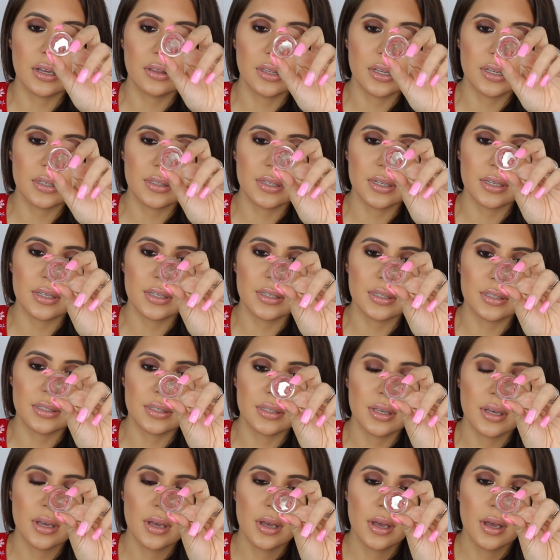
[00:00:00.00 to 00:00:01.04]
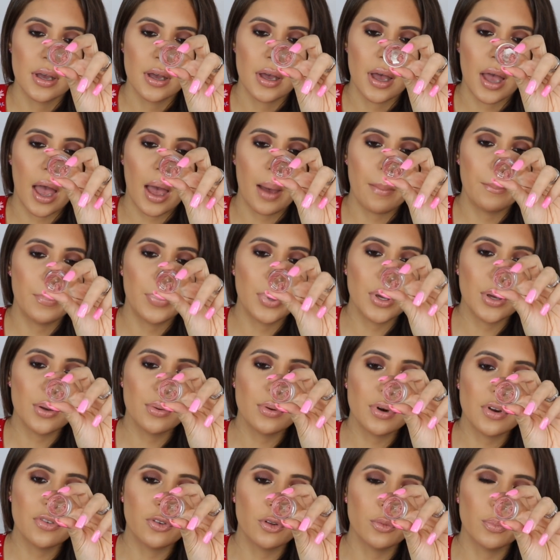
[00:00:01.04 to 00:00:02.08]
This is a
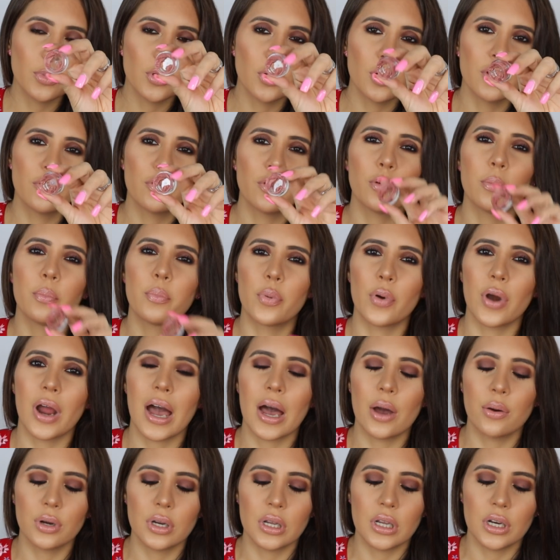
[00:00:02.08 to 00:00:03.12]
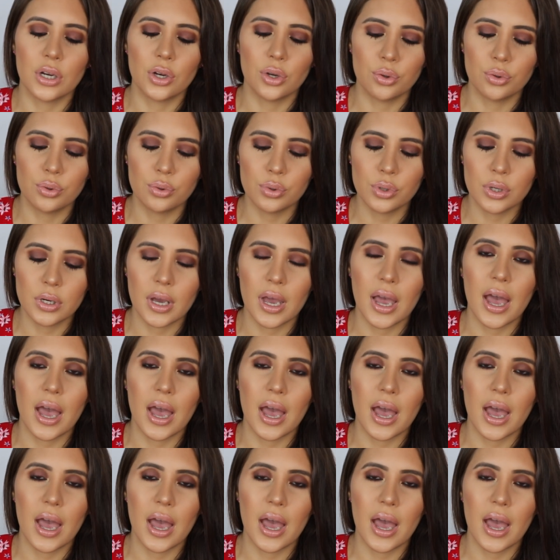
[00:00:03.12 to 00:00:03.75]
beautiful brownie nude,